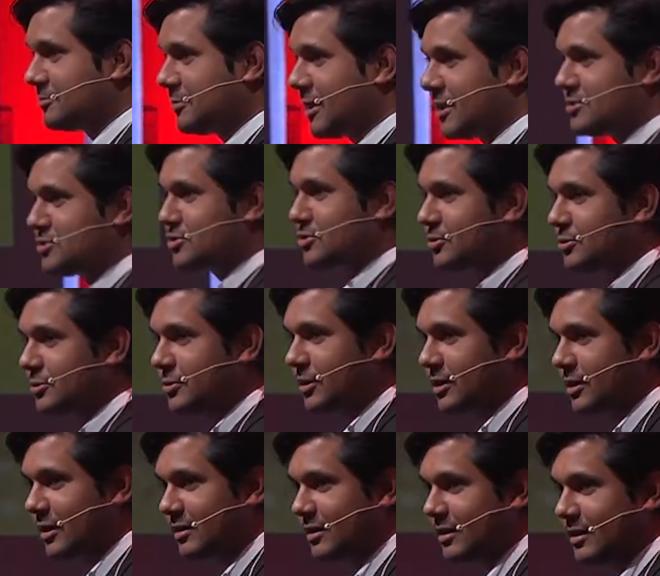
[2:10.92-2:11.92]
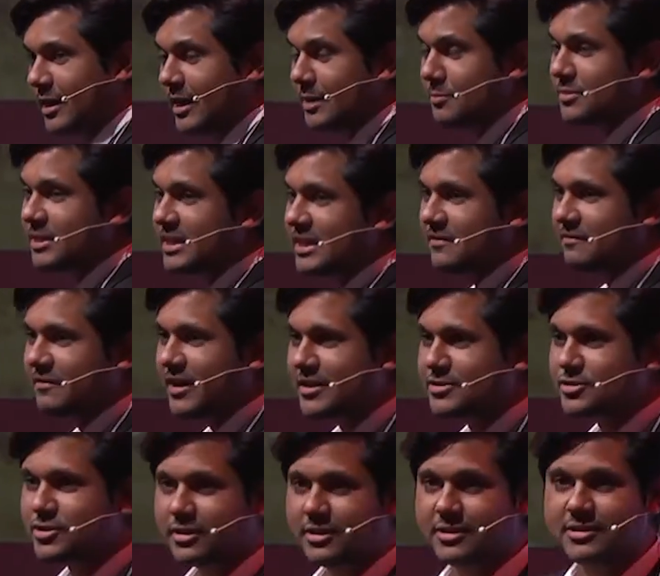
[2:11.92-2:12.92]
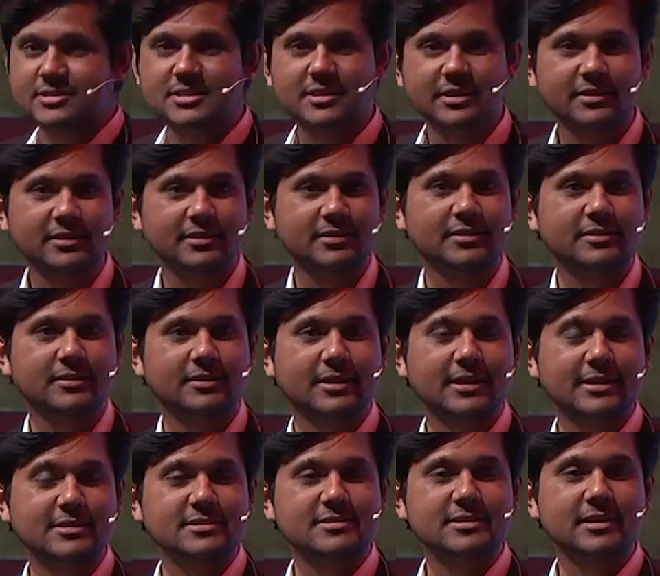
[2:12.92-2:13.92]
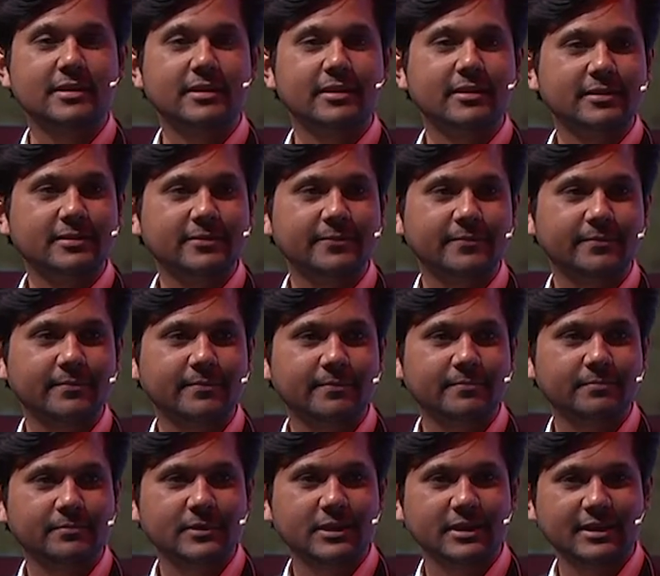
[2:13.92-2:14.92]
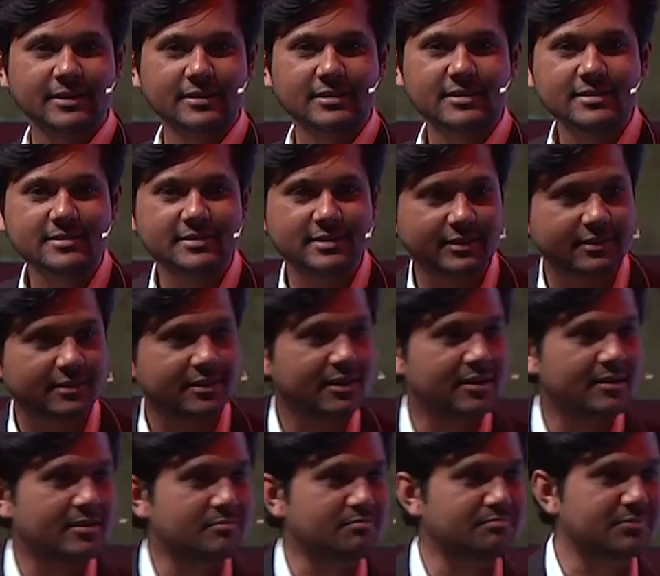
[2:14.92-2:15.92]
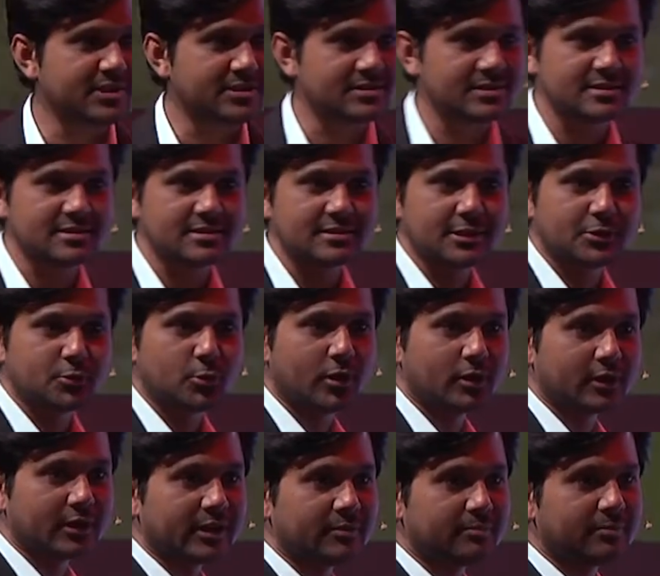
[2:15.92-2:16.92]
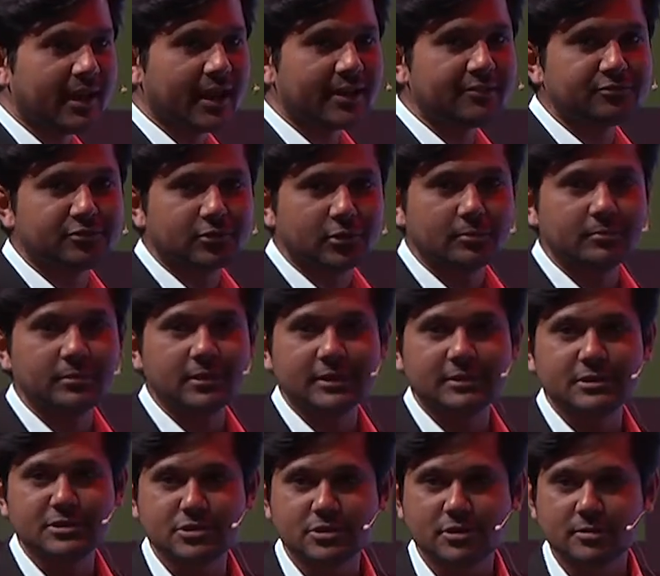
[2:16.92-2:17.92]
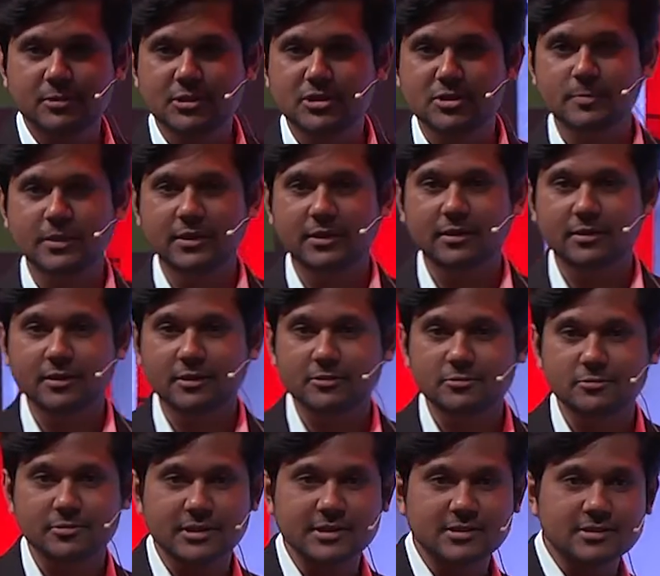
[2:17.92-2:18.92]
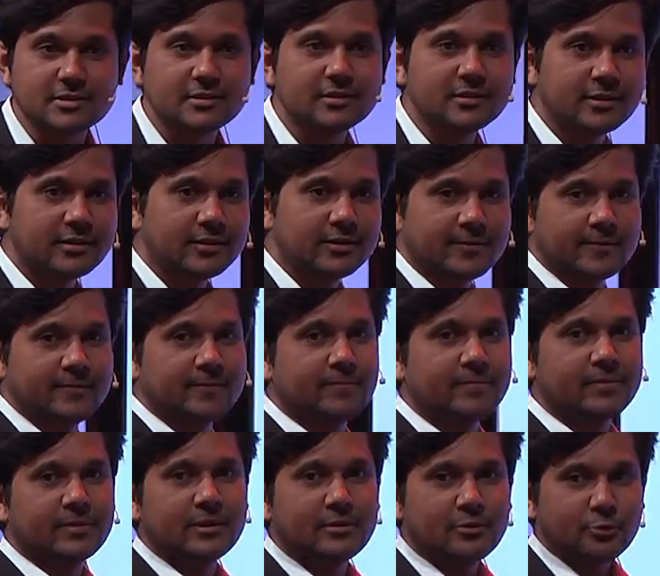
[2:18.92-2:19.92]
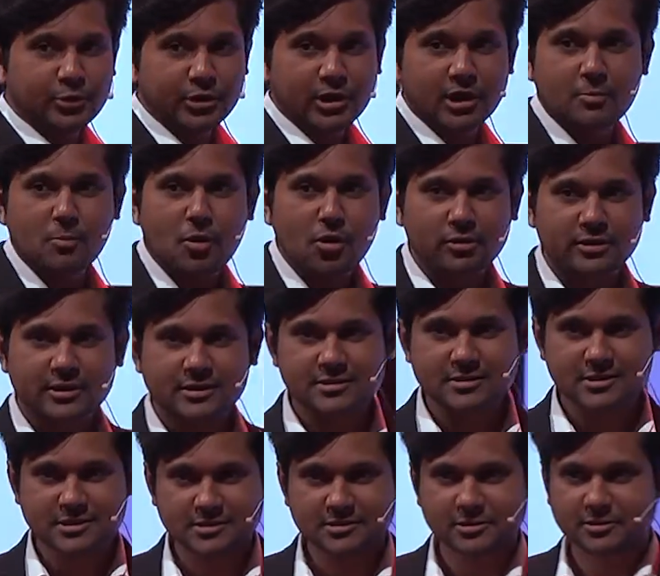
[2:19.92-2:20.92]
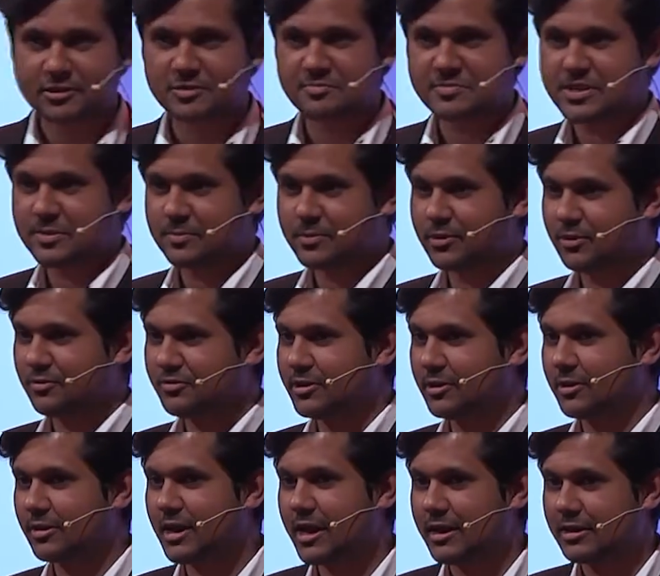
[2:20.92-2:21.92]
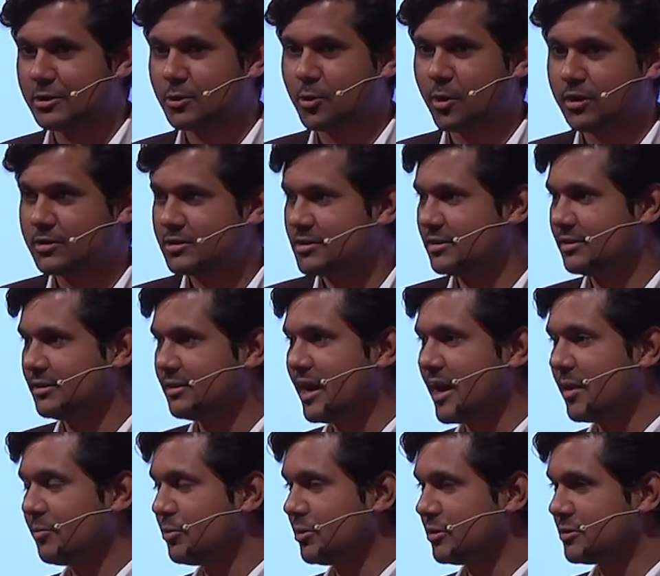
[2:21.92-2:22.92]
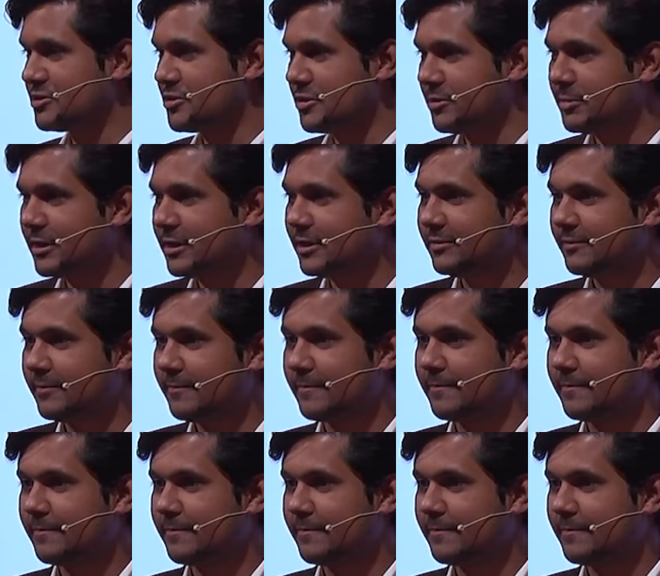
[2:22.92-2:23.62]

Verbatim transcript: Magith Noohokhan, and I am the evangelist at XING, a leading business networking platform in the German-speaking countries. We are more than 600 people. We are headquartered in Hamburg, Germany.